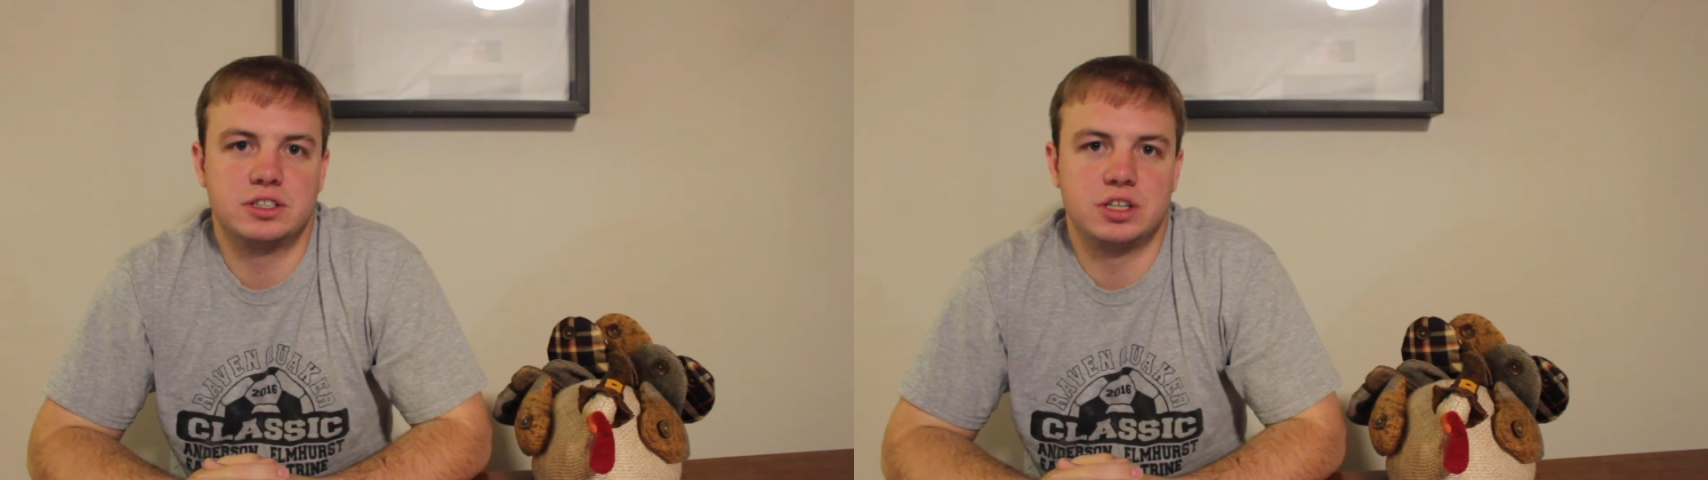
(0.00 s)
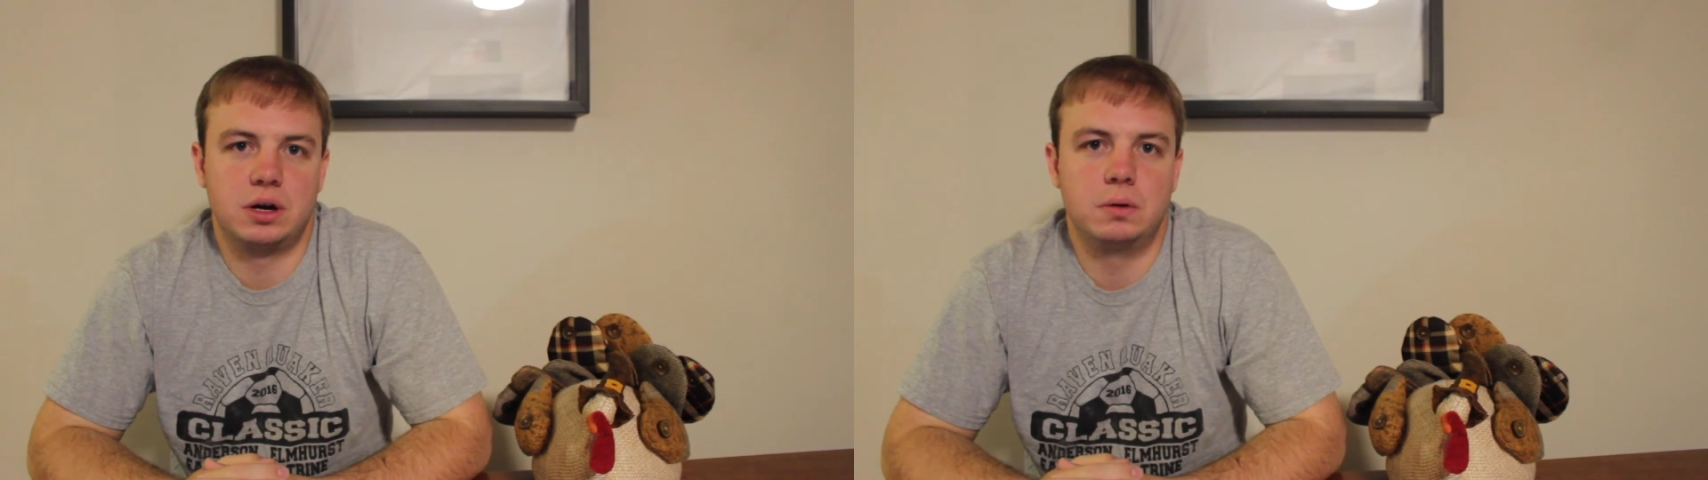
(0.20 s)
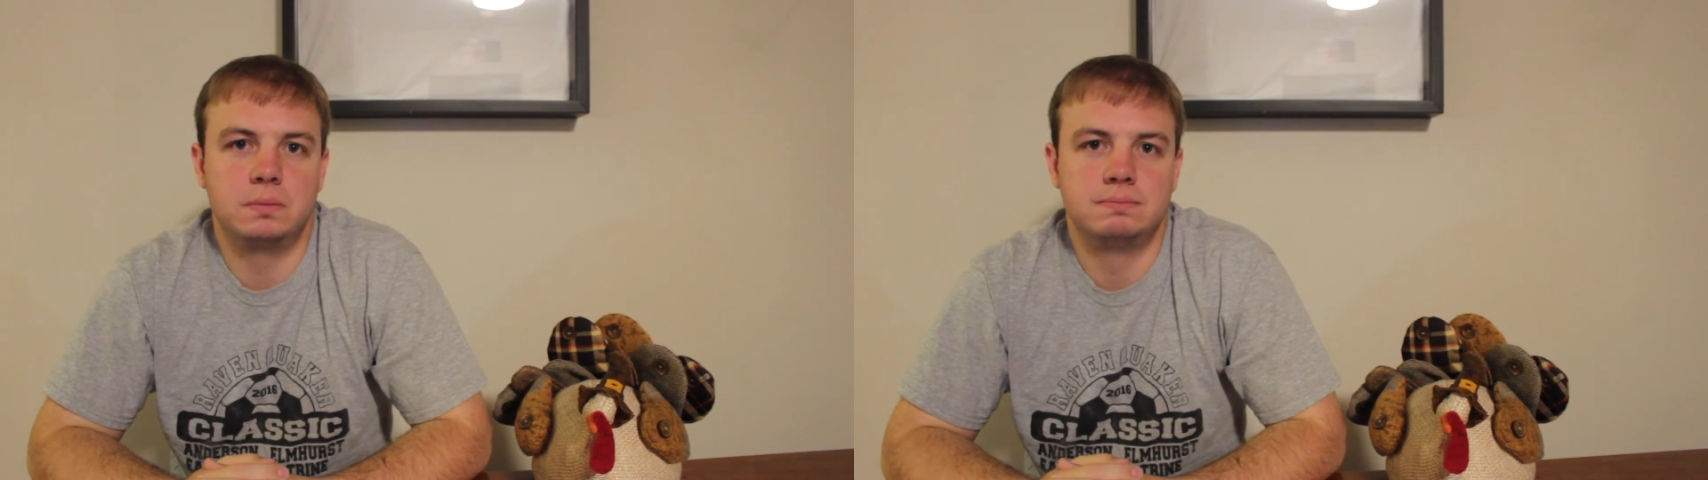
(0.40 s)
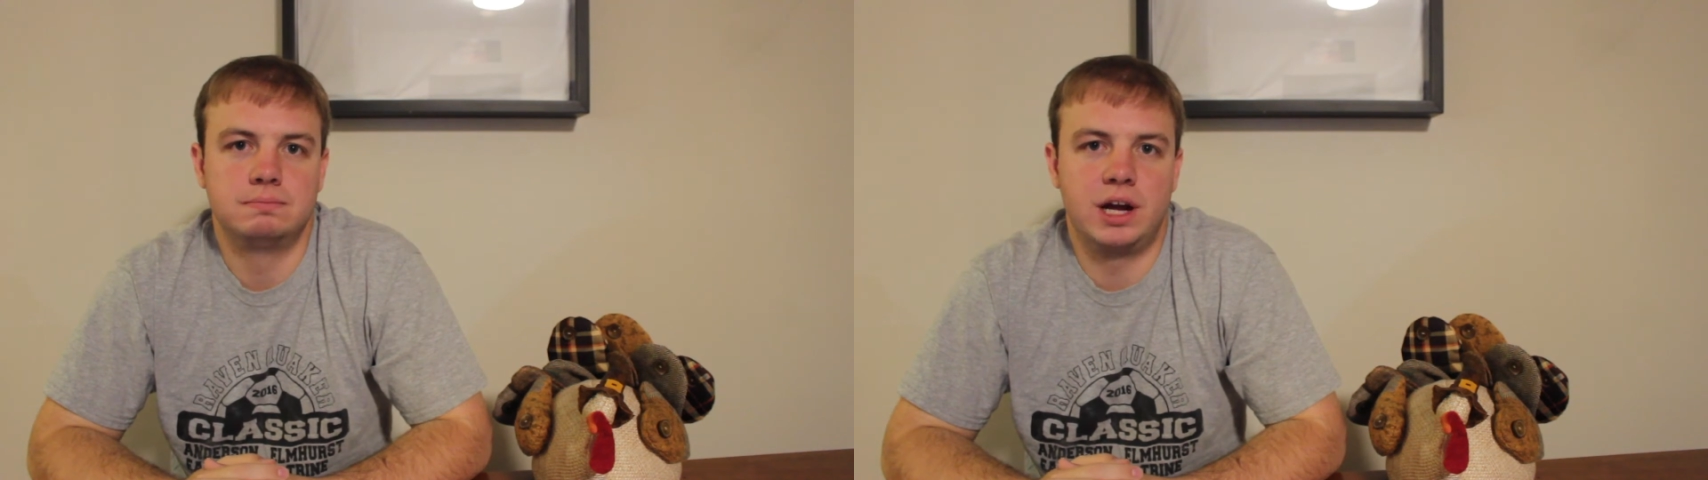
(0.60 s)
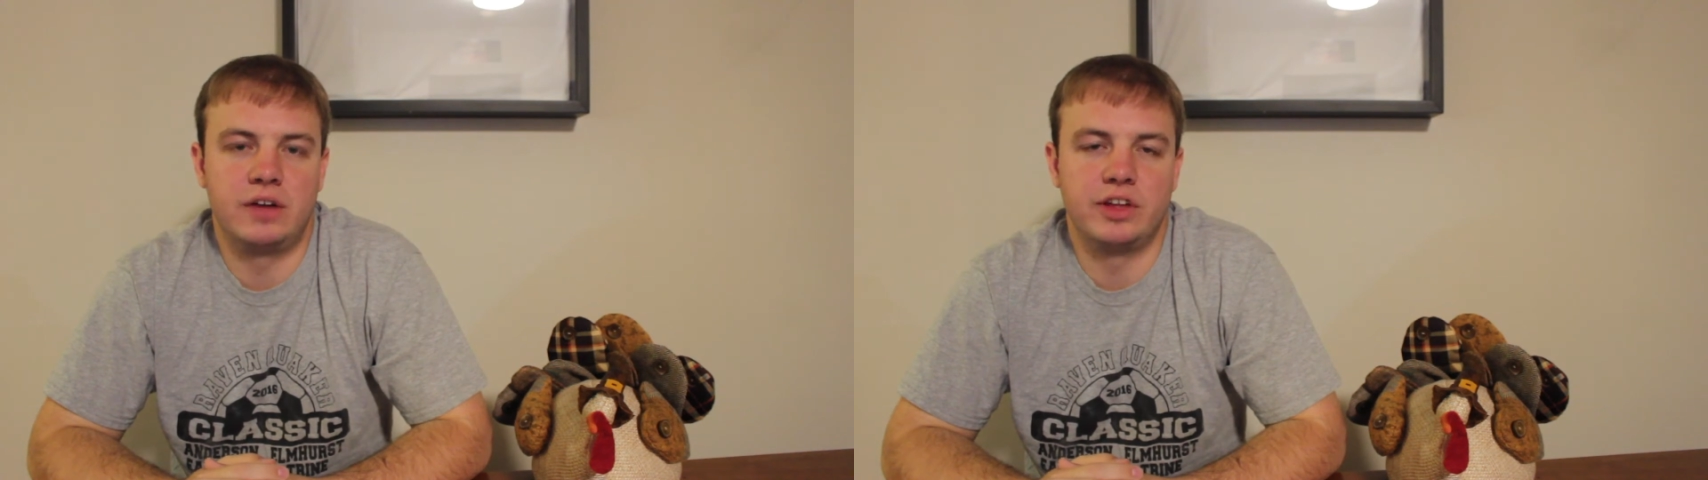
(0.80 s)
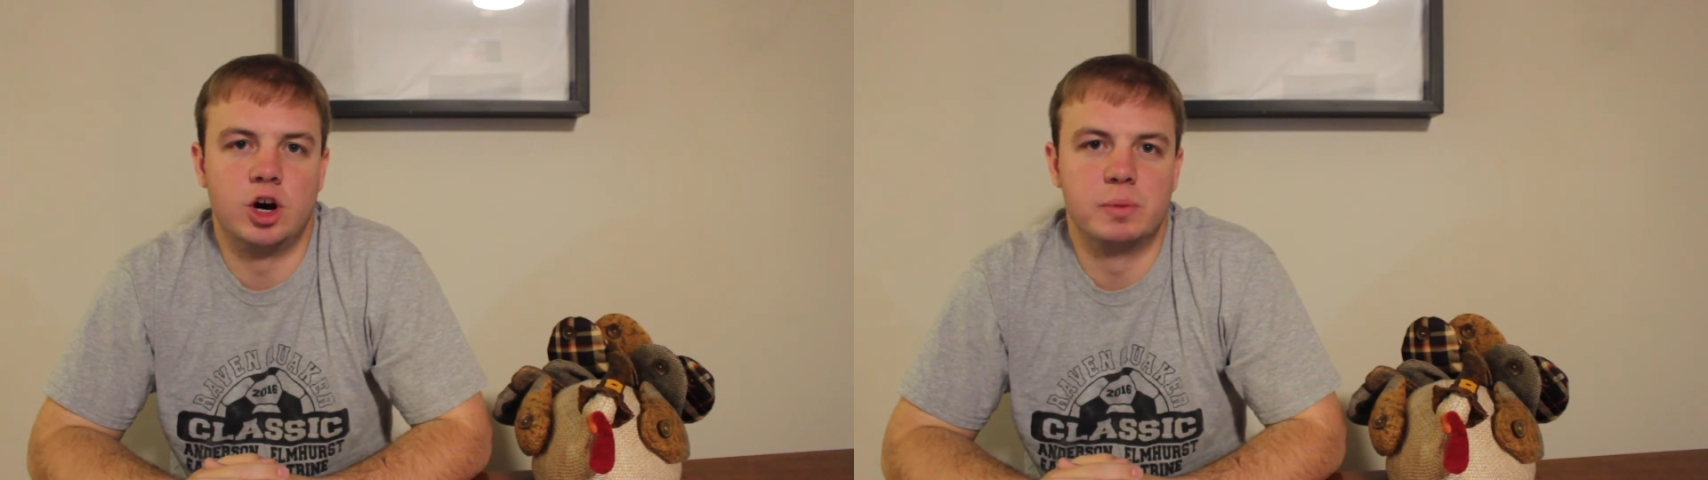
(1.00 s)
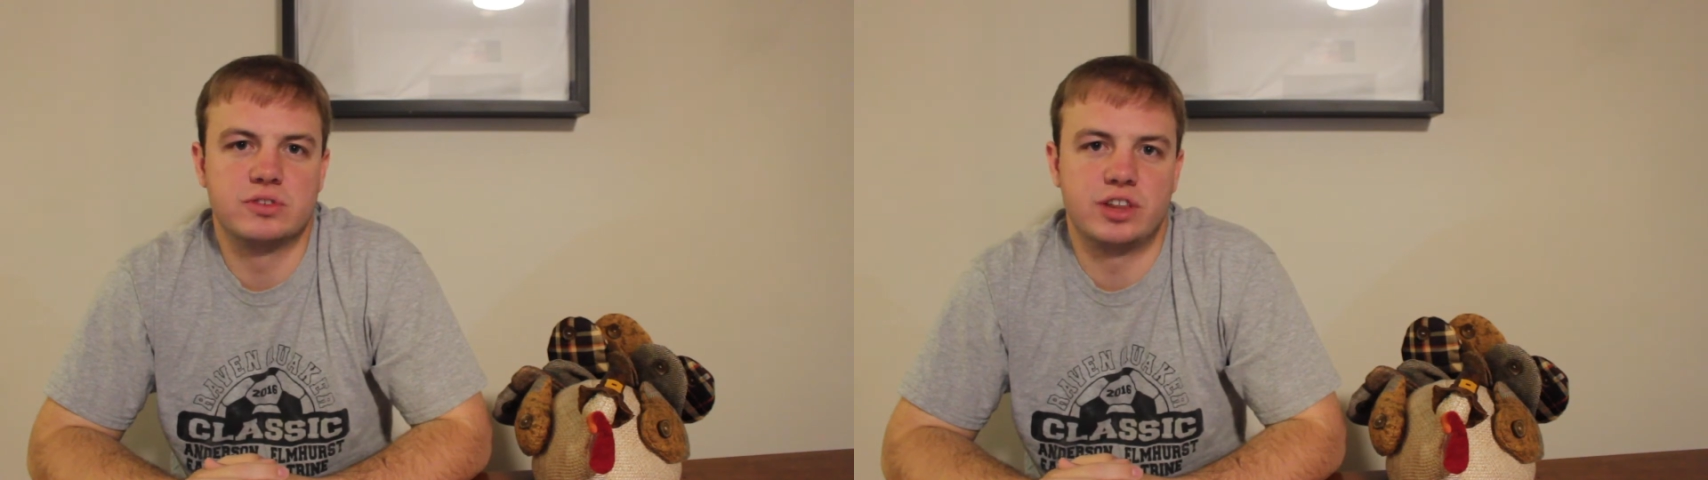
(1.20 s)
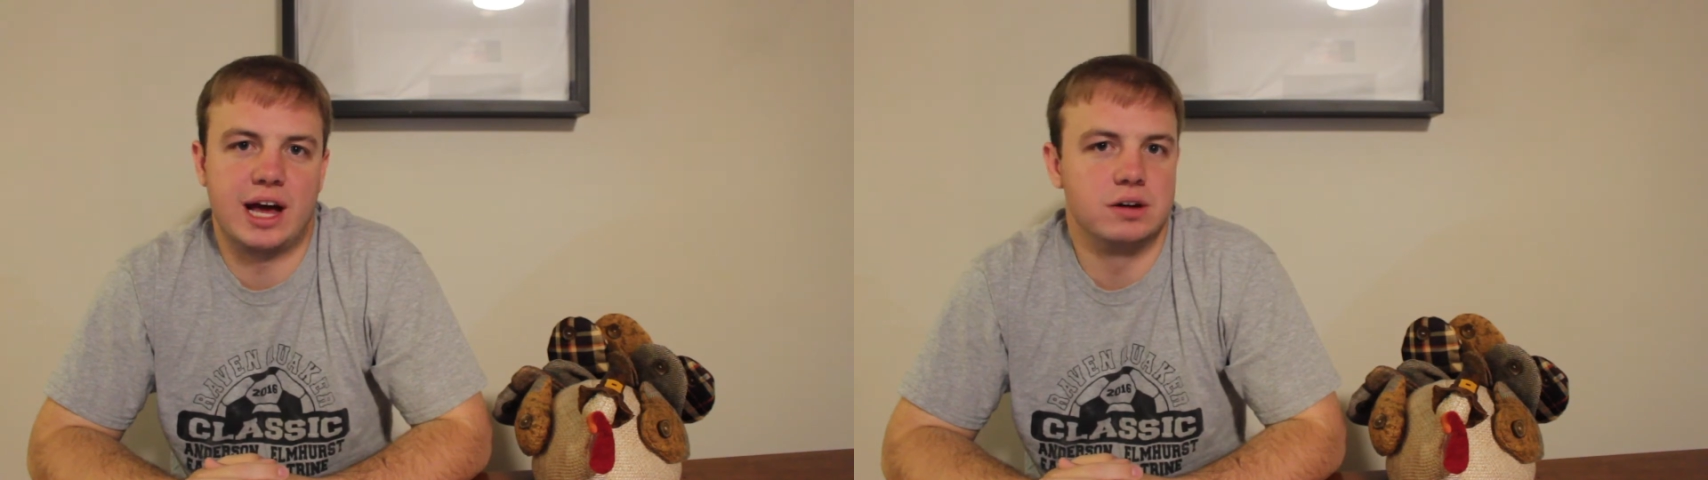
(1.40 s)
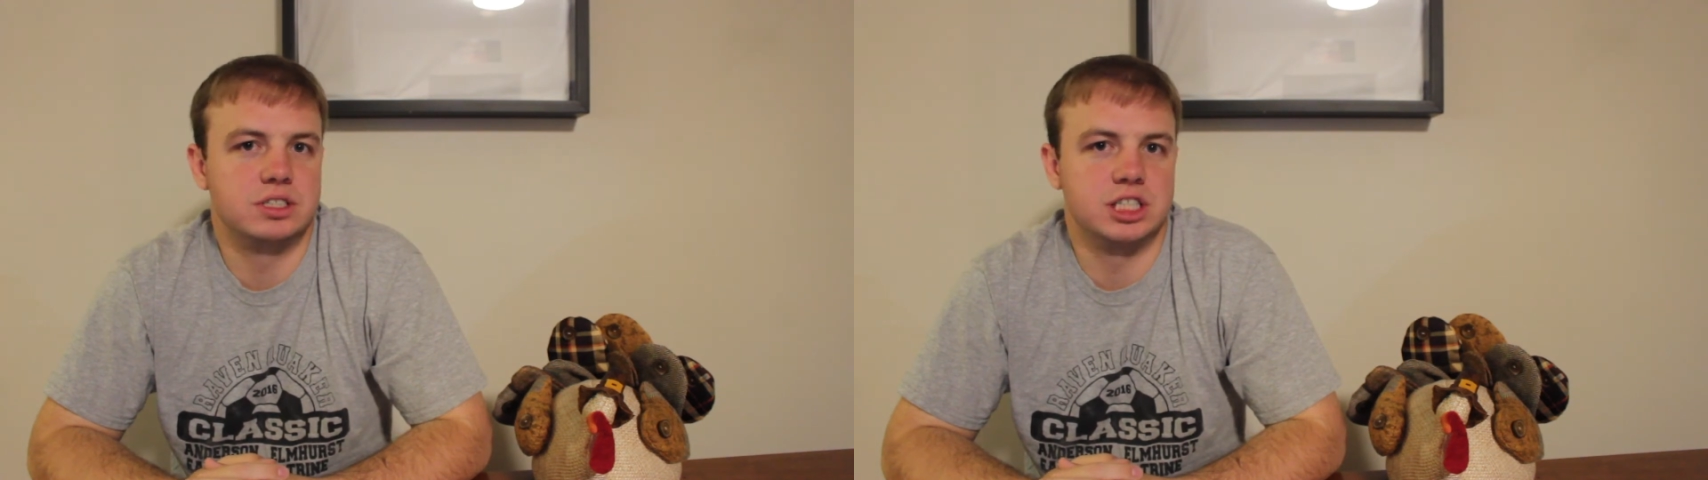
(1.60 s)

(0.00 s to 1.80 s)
so my only hope is for the house